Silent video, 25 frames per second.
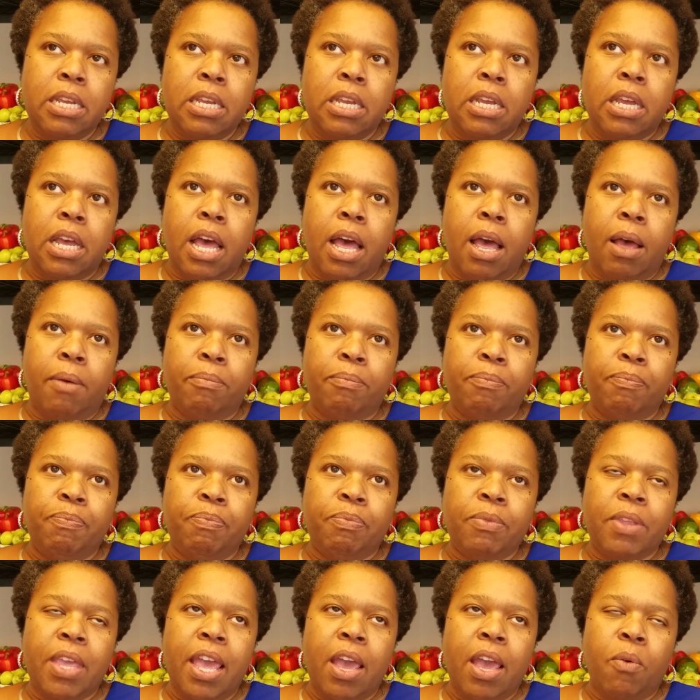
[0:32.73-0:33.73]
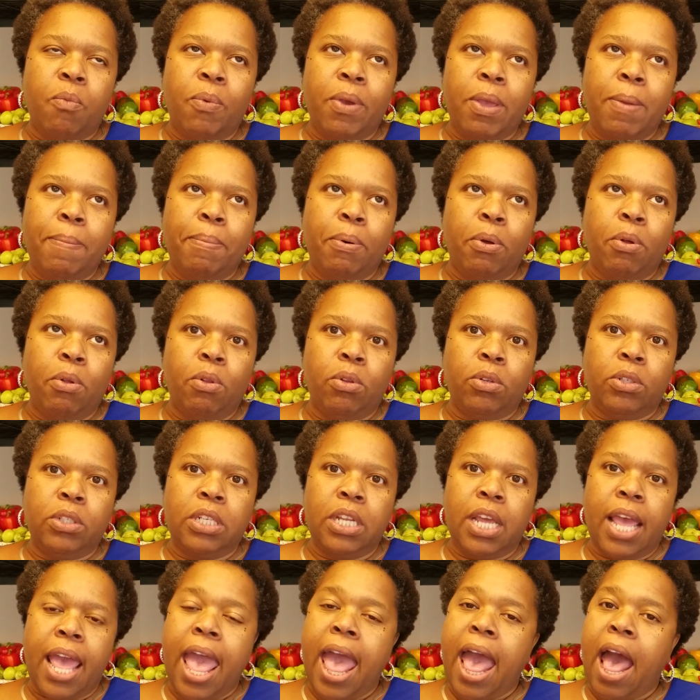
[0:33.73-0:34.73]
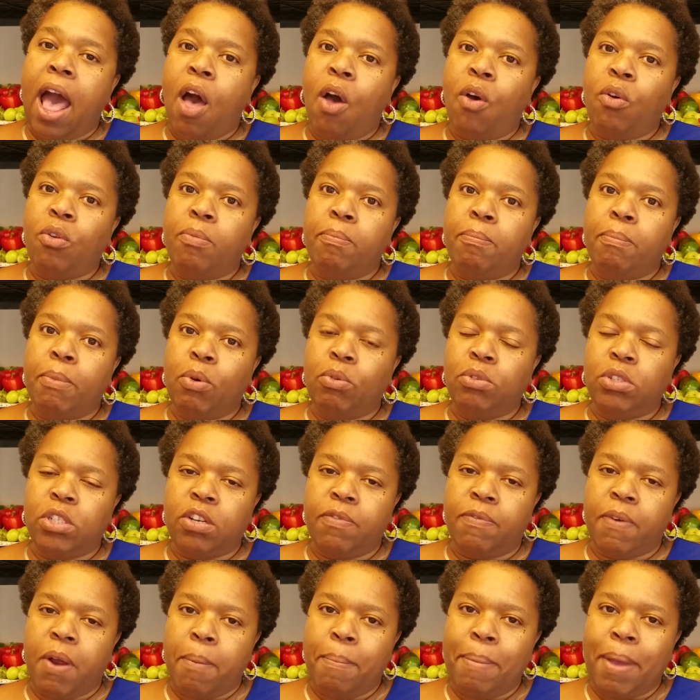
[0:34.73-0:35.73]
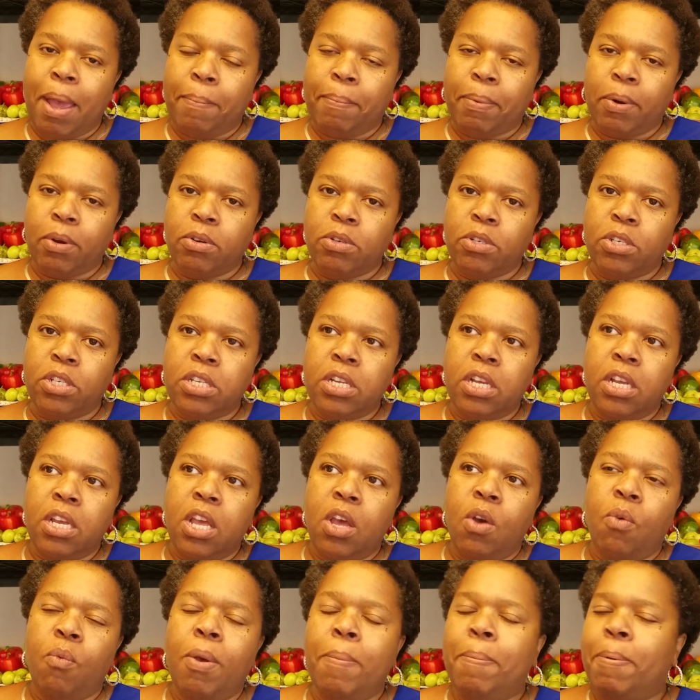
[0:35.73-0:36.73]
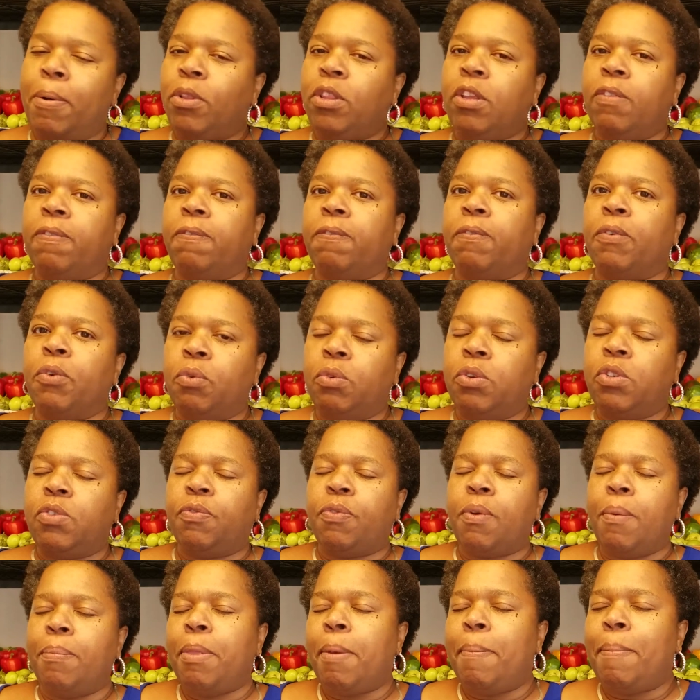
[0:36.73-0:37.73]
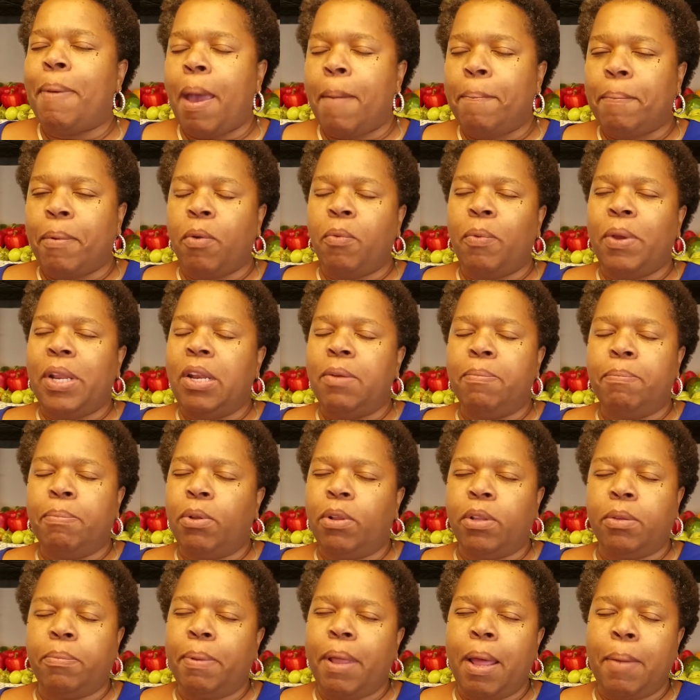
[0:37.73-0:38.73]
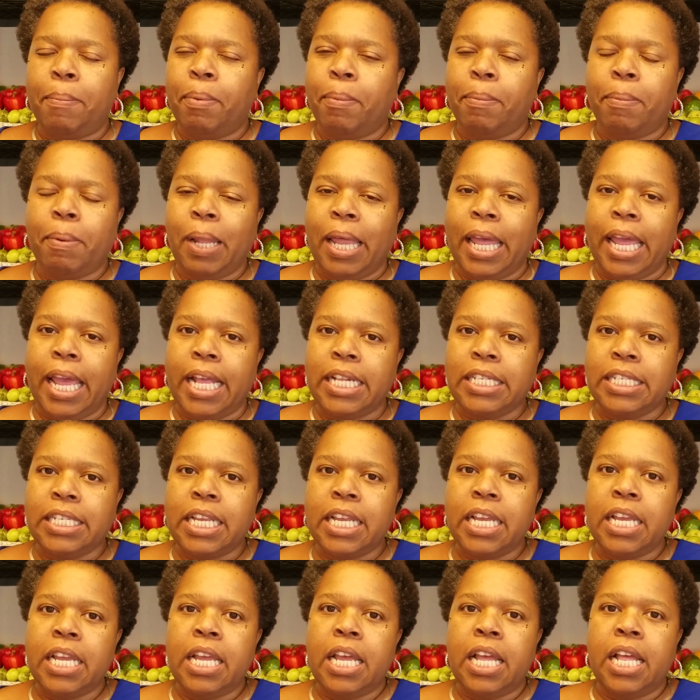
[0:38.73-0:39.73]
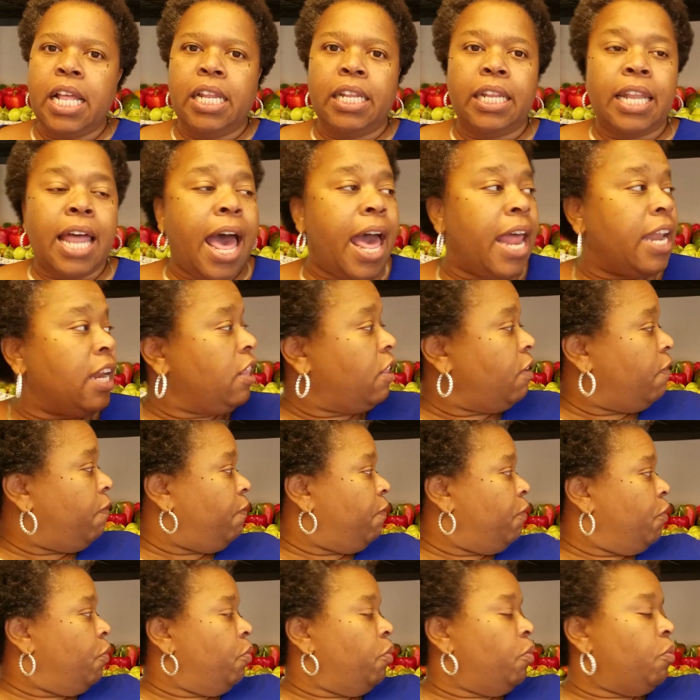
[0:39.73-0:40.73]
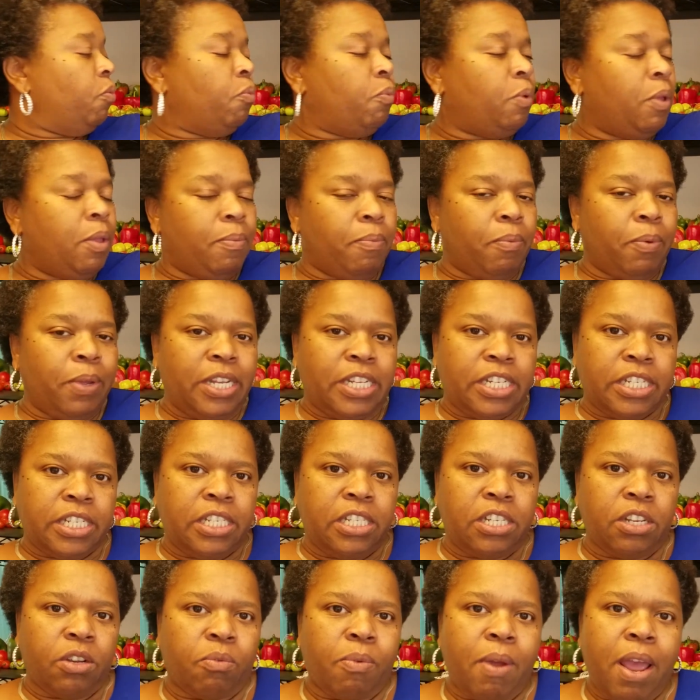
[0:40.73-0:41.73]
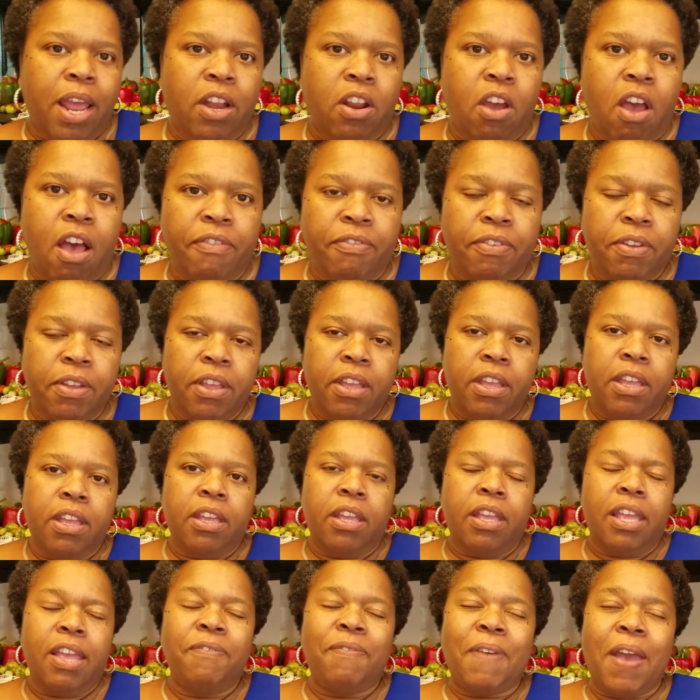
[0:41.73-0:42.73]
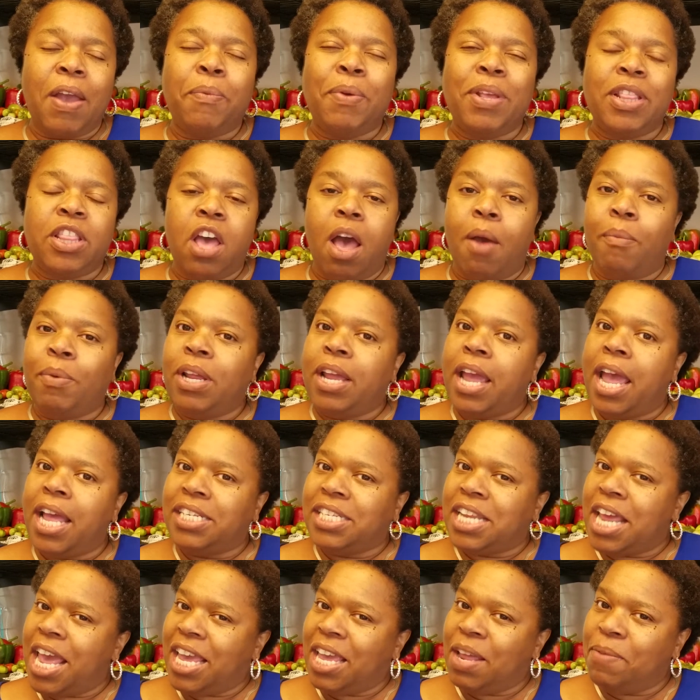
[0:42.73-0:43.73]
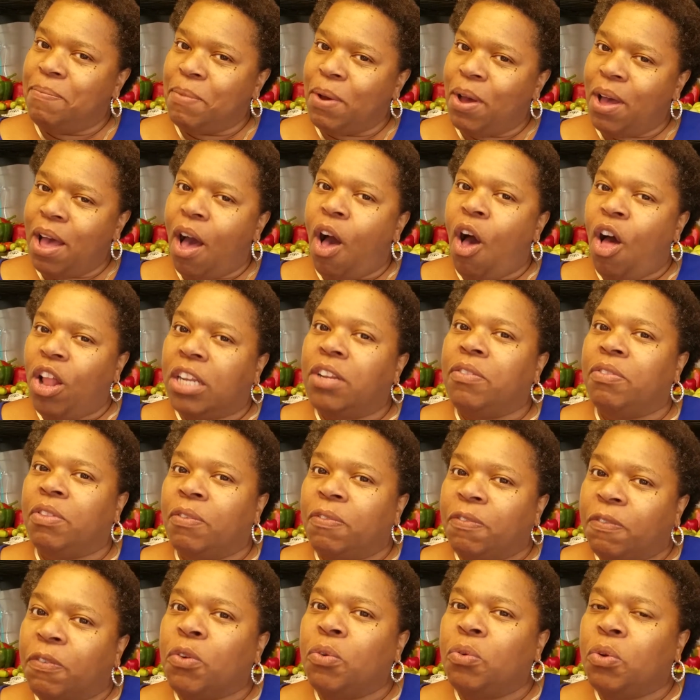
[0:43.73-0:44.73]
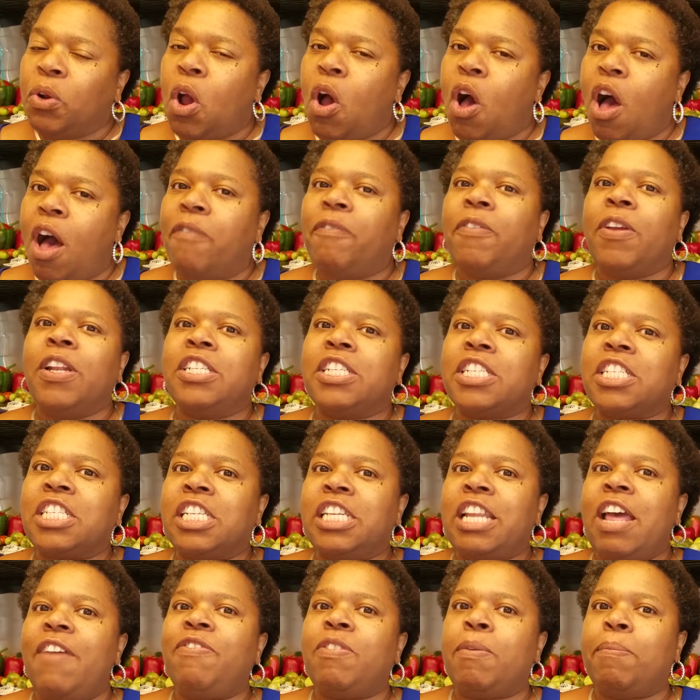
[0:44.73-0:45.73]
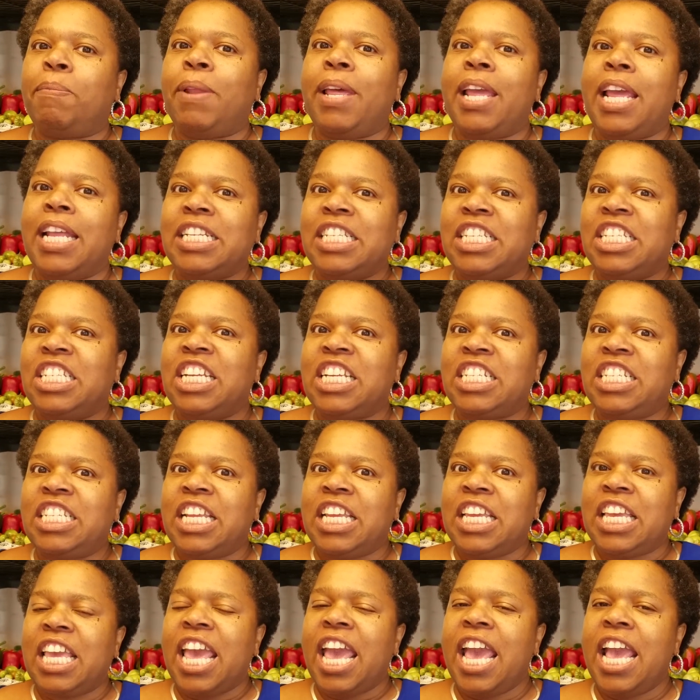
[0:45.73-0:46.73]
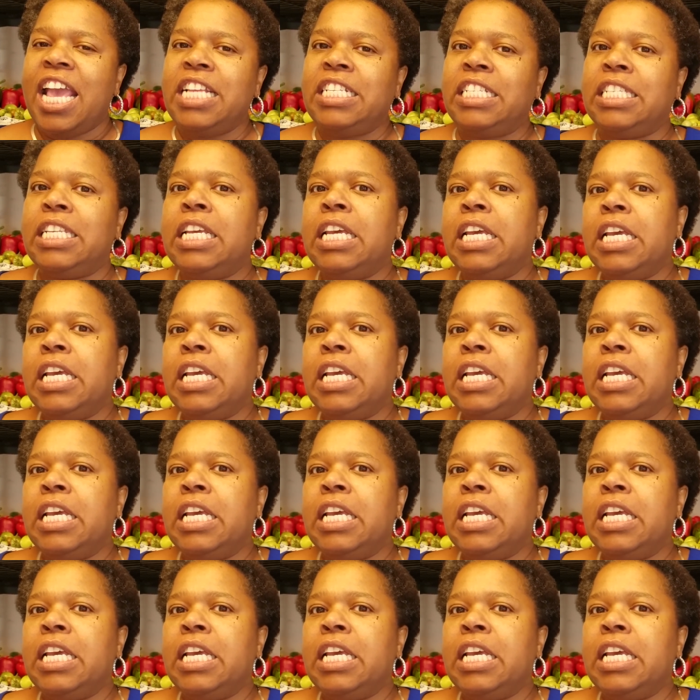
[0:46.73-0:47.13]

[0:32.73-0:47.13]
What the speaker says: and we pulled out most of our peppers. We pulled the fruit from the pepper. We didn't pull the pepper plants. A lot of the fruit we just took right off. In fact, we thought we had taken all of the fruit off and just left the plants just in case